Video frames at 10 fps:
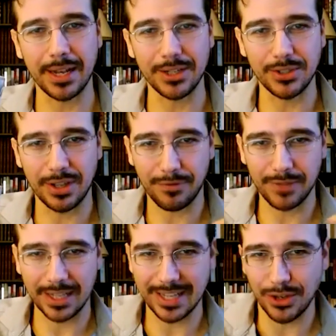Because
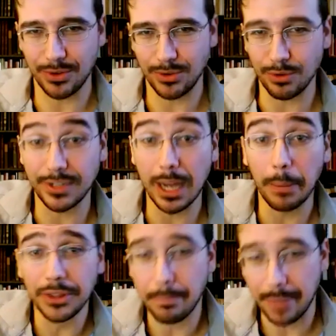if, let's say, you've
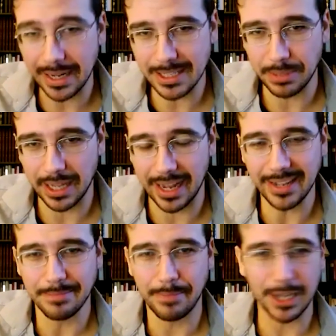doubled the money supply